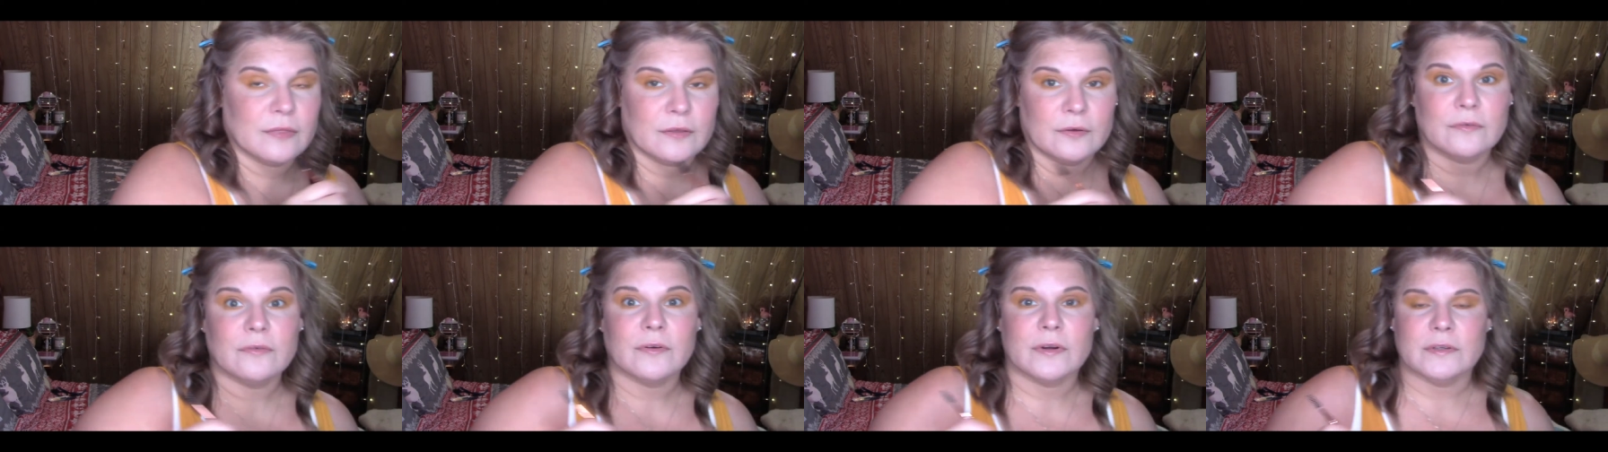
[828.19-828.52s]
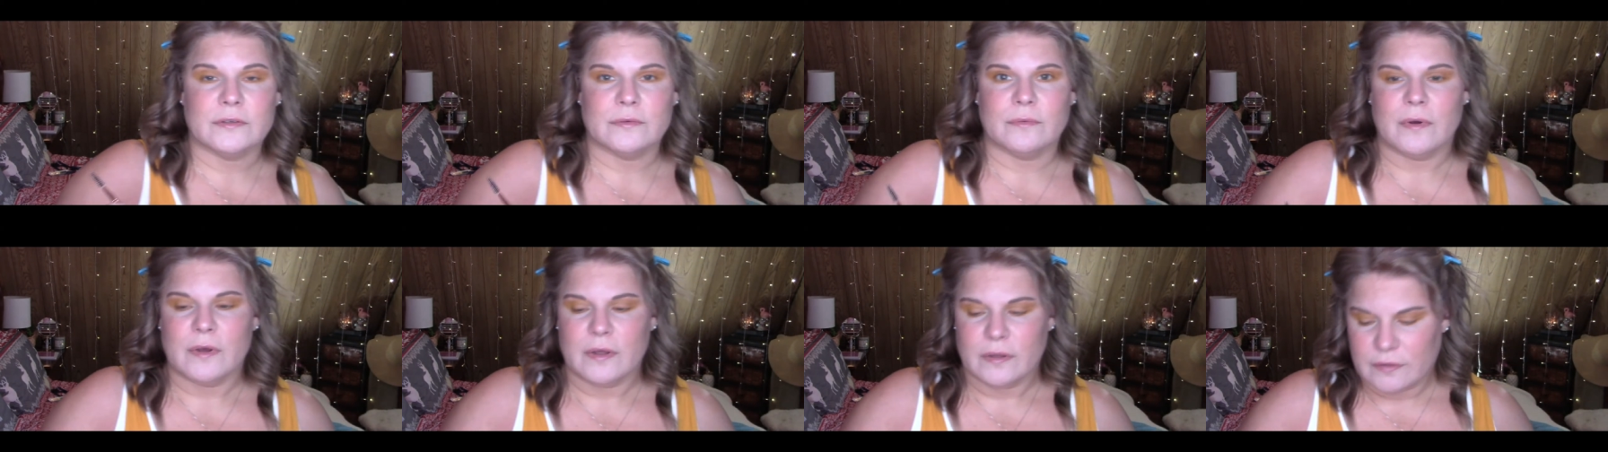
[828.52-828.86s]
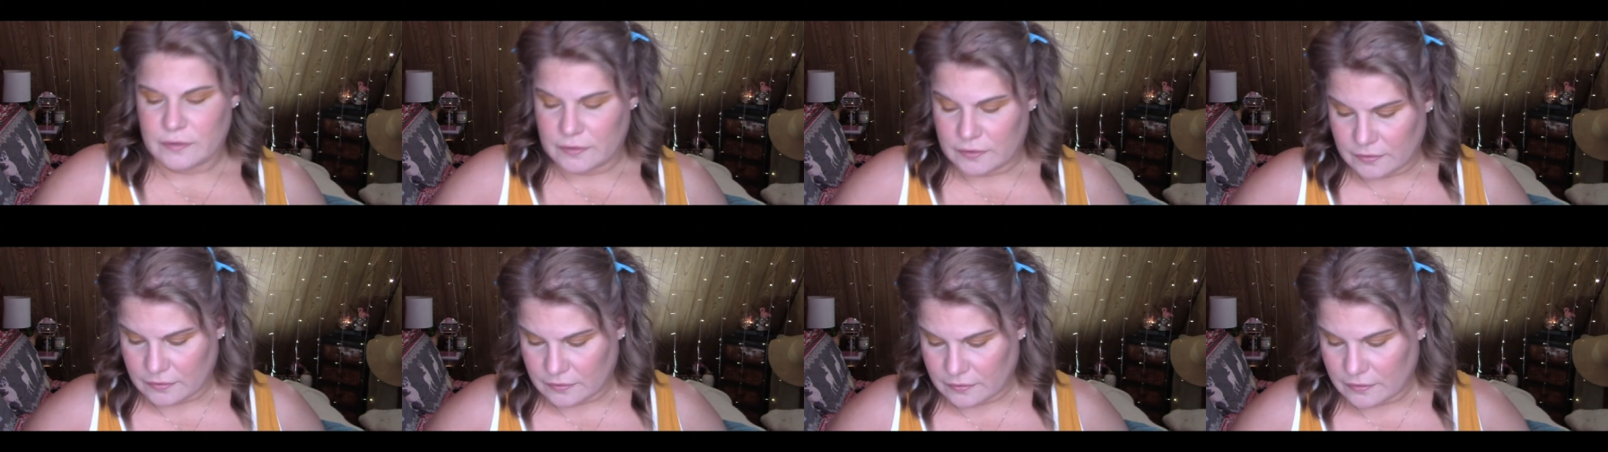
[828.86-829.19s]
the
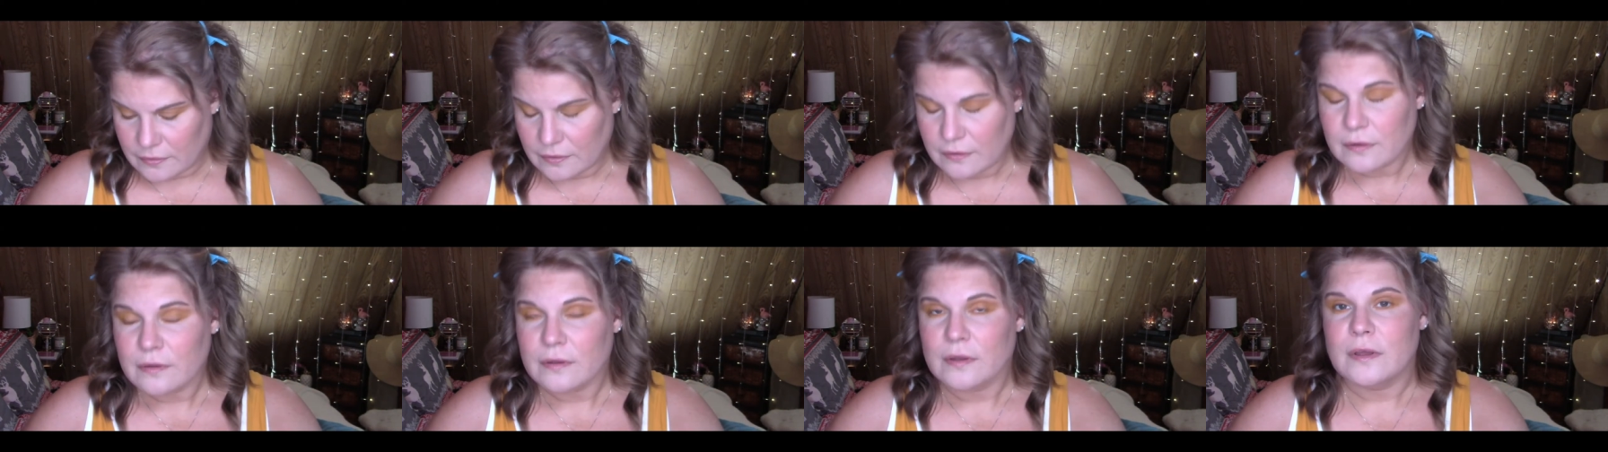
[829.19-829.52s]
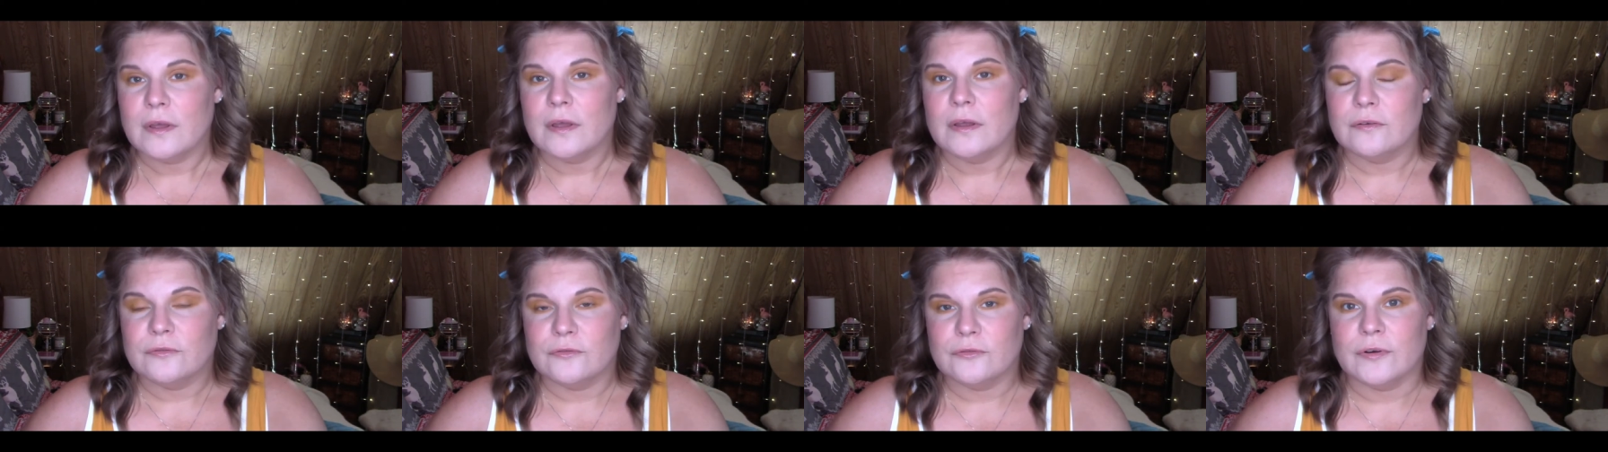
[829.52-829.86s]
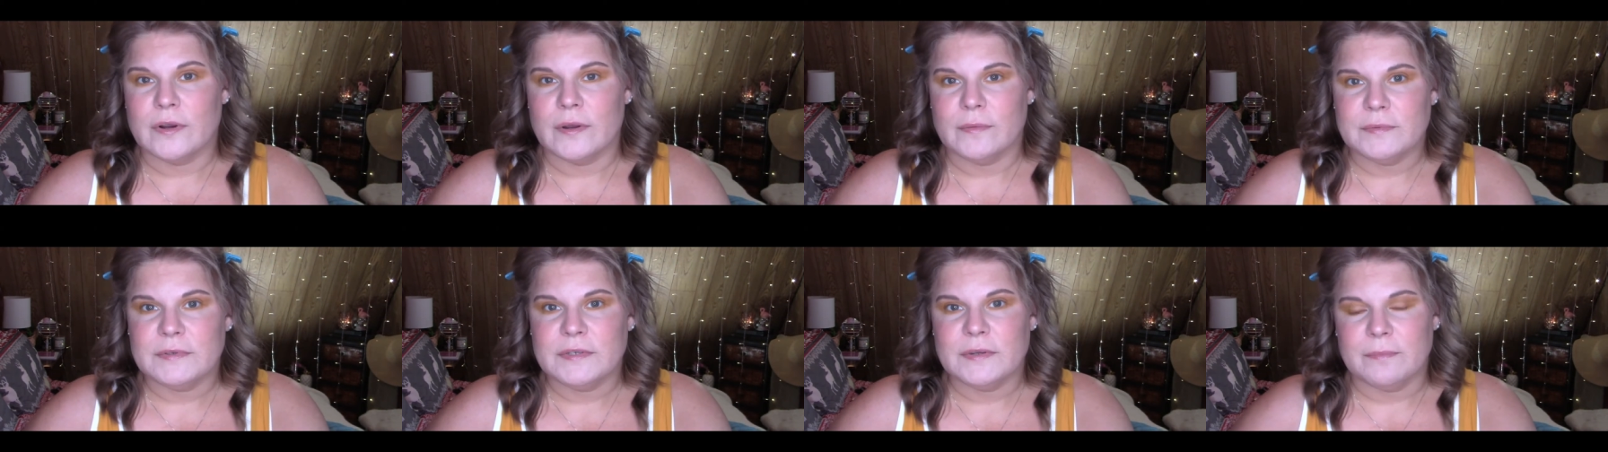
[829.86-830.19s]
Griswolds
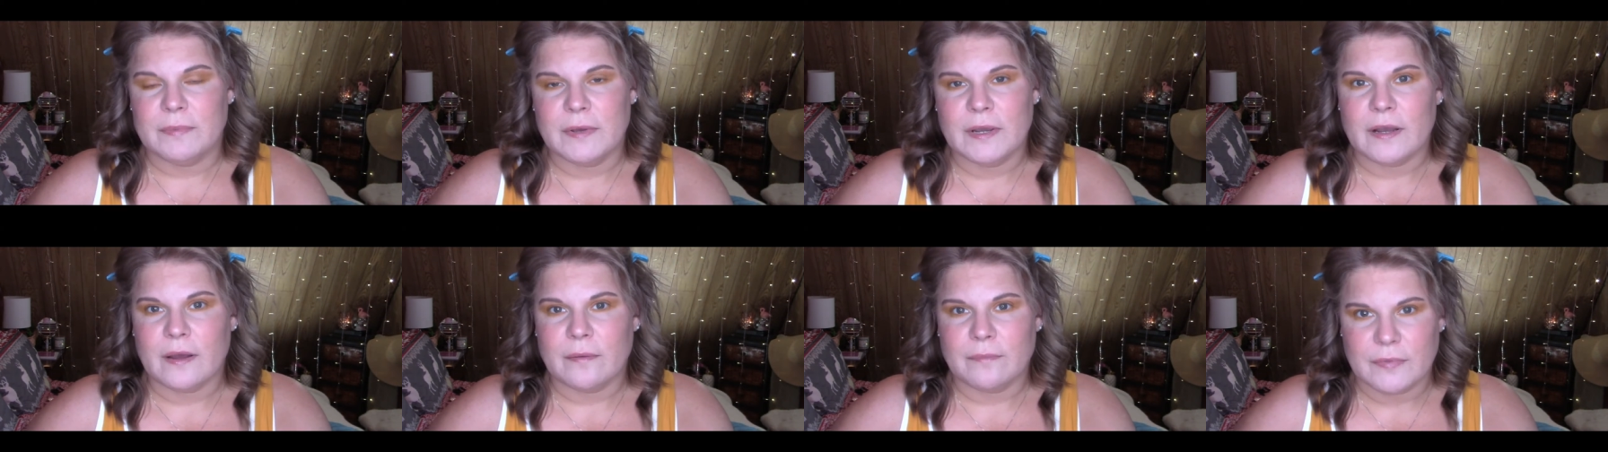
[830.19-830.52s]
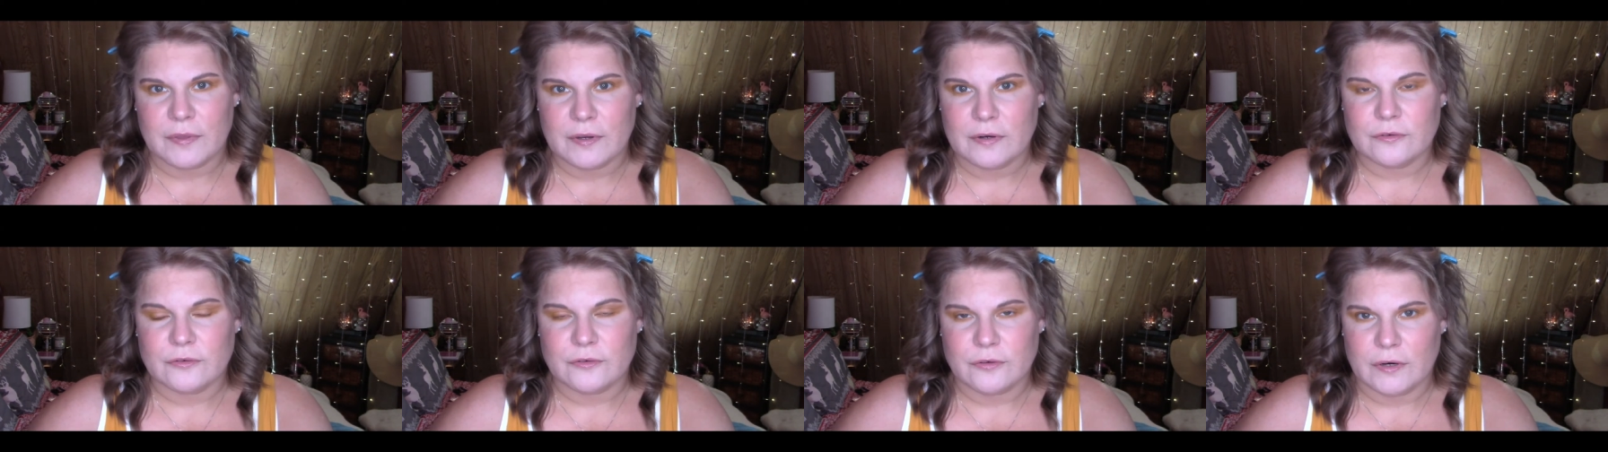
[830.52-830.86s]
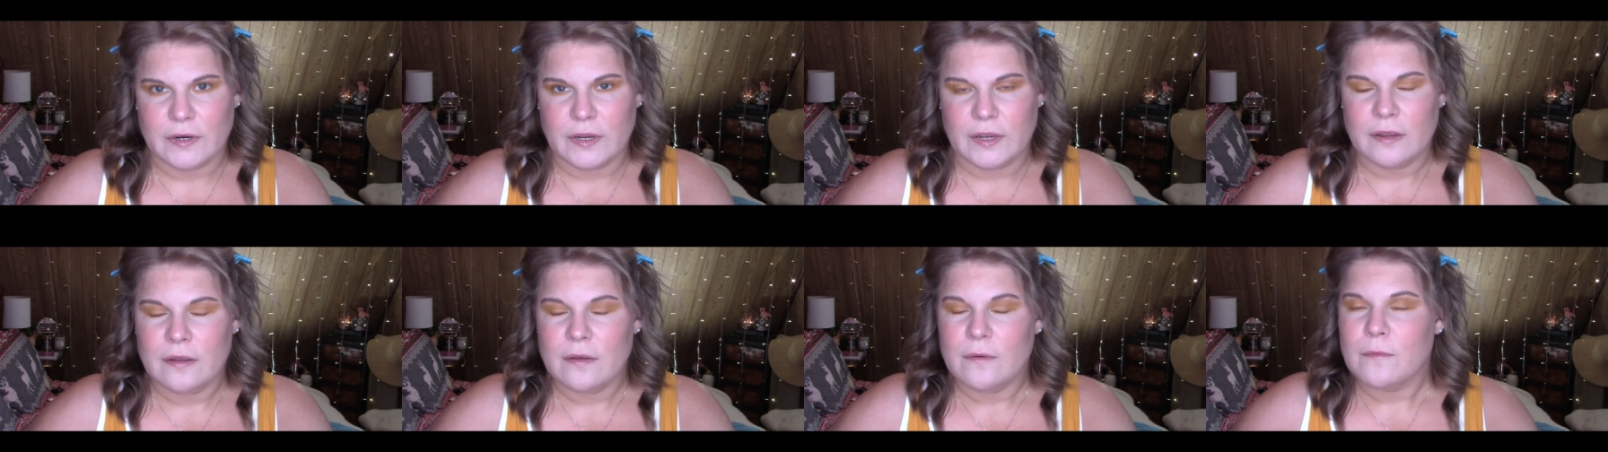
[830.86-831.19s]
trip to pick up their
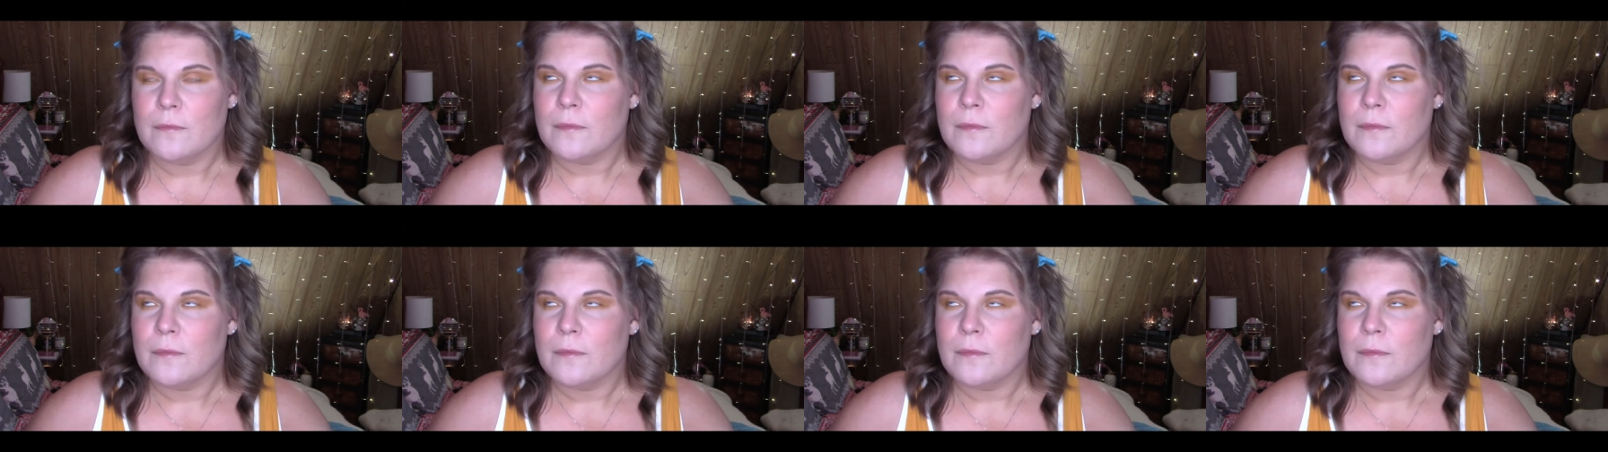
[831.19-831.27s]
tree.